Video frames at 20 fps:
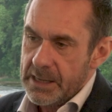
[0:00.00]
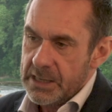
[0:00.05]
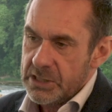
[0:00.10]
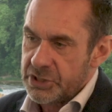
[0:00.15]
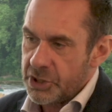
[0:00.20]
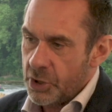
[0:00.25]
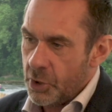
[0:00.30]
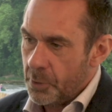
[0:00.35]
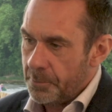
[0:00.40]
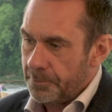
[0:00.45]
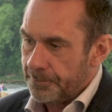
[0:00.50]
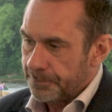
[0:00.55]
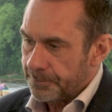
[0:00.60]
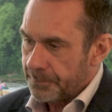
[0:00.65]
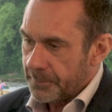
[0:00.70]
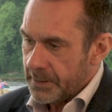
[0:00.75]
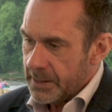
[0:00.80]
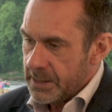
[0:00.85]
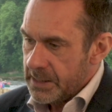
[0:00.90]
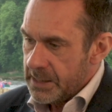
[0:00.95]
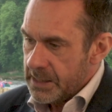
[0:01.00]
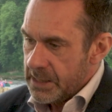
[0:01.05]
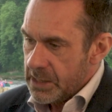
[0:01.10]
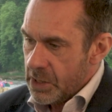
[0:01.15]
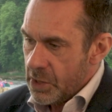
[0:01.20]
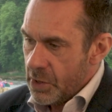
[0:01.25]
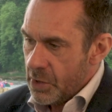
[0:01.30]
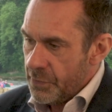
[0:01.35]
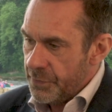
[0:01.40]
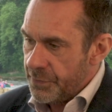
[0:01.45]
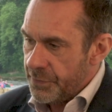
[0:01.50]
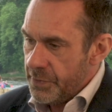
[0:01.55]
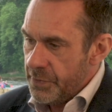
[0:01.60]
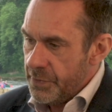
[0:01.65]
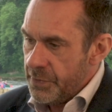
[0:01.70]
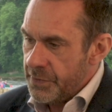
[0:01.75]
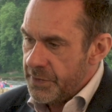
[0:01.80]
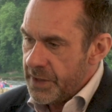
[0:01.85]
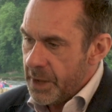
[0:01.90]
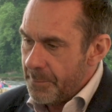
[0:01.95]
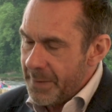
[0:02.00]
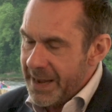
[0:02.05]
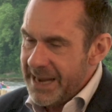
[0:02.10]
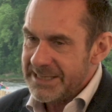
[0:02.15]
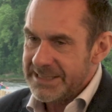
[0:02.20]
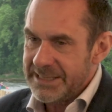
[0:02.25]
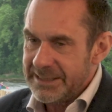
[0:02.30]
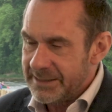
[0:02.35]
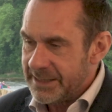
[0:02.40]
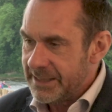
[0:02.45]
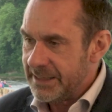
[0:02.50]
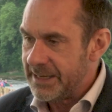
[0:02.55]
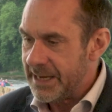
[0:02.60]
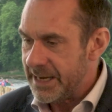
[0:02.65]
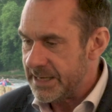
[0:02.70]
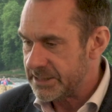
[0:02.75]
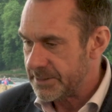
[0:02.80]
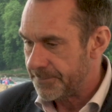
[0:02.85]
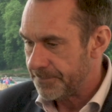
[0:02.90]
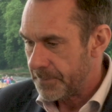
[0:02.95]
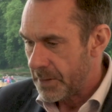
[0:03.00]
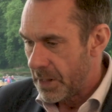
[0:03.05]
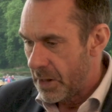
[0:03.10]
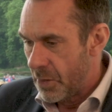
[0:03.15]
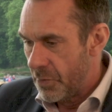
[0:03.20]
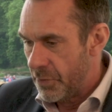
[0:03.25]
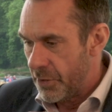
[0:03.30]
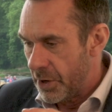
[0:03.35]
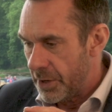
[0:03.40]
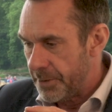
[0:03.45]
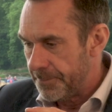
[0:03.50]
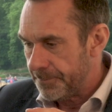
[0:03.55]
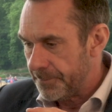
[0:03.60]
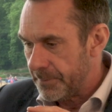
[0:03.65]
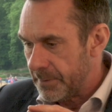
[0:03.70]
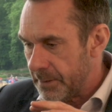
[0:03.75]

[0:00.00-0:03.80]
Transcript: So the amazing thing is that,